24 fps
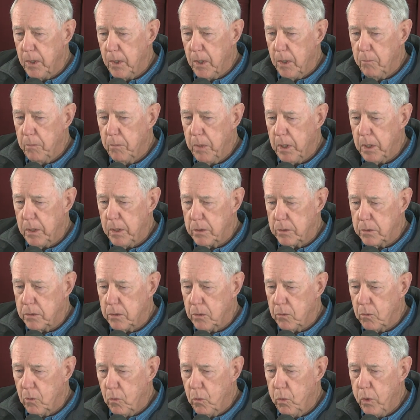but
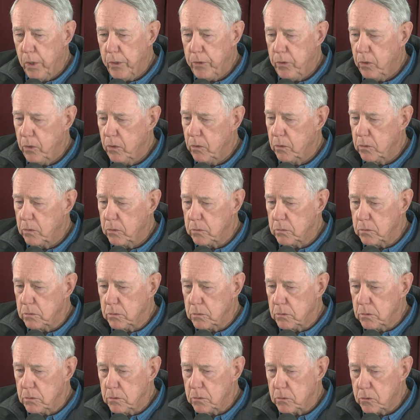when you
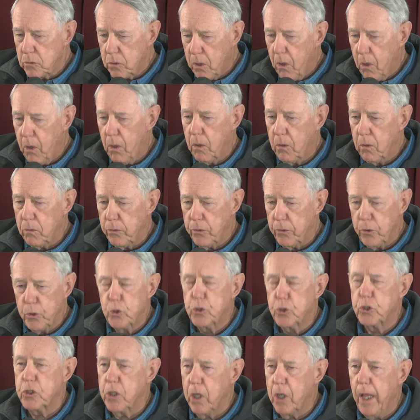talk, you
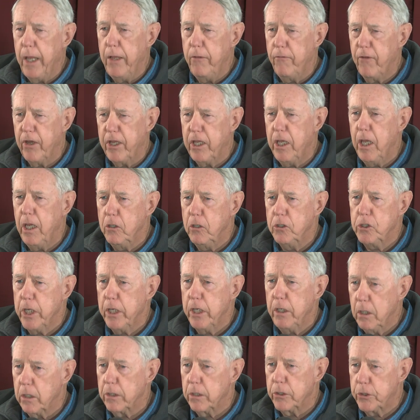slay the King's
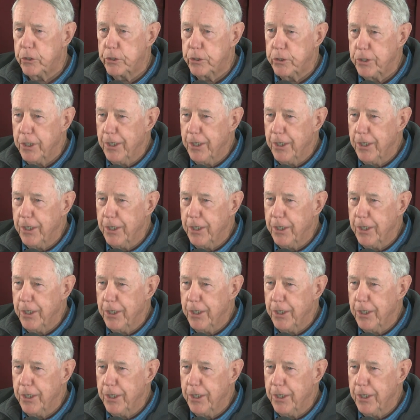English.